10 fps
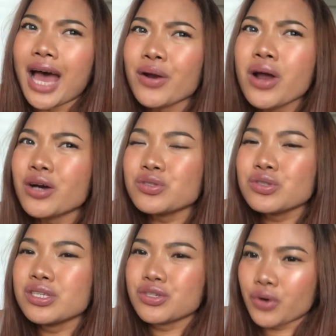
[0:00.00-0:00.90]
don't know how
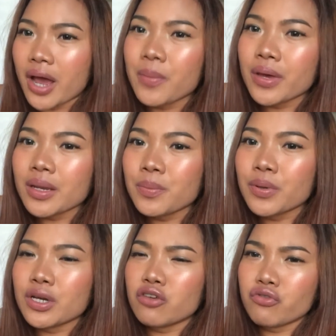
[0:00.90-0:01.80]
to describe it,
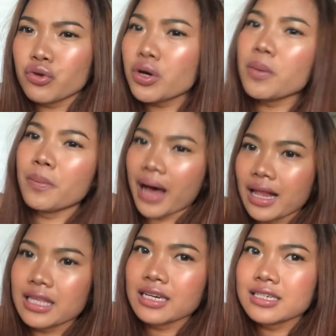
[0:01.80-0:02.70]
but if you're a
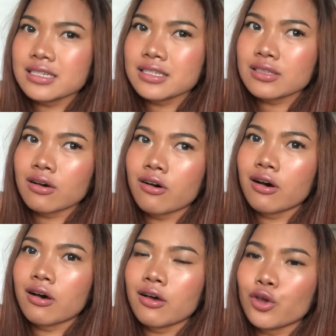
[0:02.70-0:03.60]
Balinese,
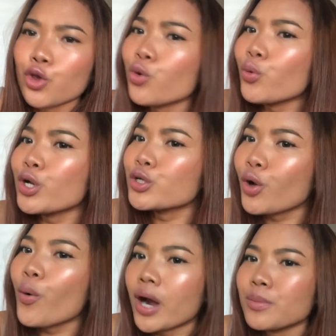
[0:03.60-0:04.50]
you will
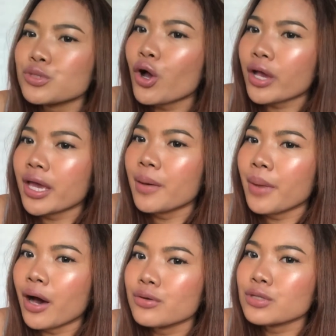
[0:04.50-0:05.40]
know what I'm talking
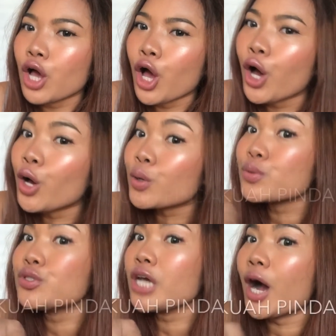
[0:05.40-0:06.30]
about.
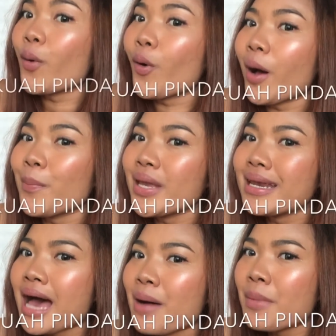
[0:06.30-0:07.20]
Rujak kuah
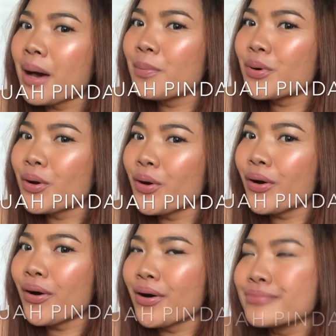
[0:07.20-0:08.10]
pindang ma
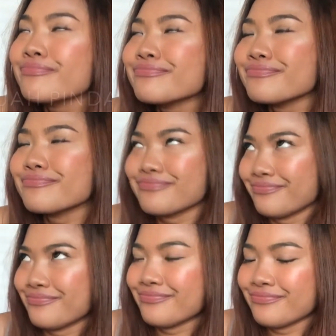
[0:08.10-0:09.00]
bro.
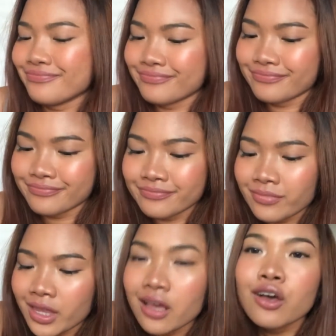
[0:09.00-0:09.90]
Mm-hmm.
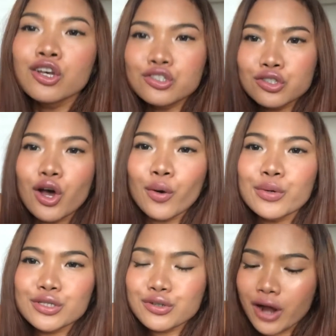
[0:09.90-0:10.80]
So
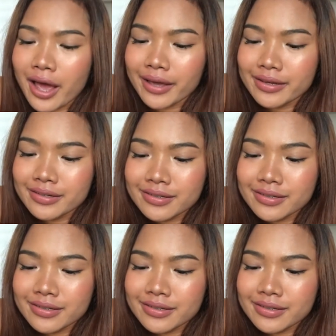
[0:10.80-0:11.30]
we'll try.